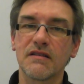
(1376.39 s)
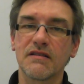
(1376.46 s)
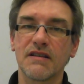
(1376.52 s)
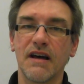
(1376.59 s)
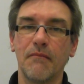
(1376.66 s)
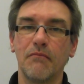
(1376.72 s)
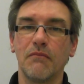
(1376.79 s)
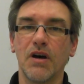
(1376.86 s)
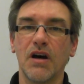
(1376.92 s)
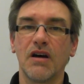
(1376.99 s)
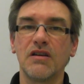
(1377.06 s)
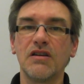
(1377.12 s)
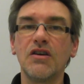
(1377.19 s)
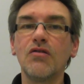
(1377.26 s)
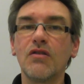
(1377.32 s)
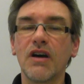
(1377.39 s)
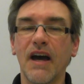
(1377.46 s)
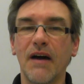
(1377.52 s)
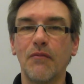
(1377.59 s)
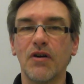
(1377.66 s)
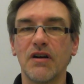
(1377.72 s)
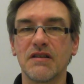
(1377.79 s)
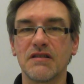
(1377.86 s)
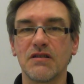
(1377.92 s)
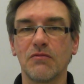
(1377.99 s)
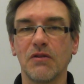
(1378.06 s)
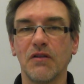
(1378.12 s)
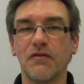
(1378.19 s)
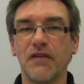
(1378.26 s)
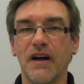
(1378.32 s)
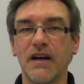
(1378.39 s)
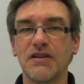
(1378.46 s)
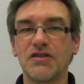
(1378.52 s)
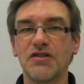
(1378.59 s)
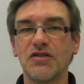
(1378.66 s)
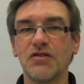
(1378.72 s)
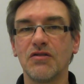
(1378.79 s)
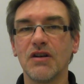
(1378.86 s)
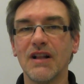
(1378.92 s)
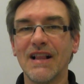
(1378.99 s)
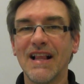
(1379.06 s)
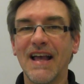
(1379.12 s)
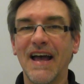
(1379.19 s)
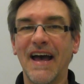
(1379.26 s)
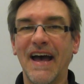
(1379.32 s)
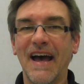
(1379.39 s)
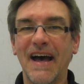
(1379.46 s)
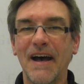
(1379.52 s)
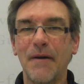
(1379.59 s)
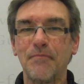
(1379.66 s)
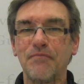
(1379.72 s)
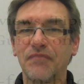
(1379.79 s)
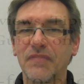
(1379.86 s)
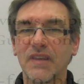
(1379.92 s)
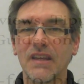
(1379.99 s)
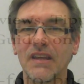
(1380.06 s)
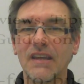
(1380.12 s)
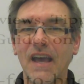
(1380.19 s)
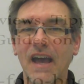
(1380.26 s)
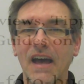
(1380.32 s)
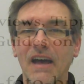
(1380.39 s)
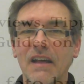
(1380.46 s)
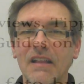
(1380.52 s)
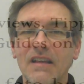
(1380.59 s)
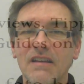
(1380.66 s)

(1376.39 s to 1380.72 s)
some new cameras you will find too. Yeah,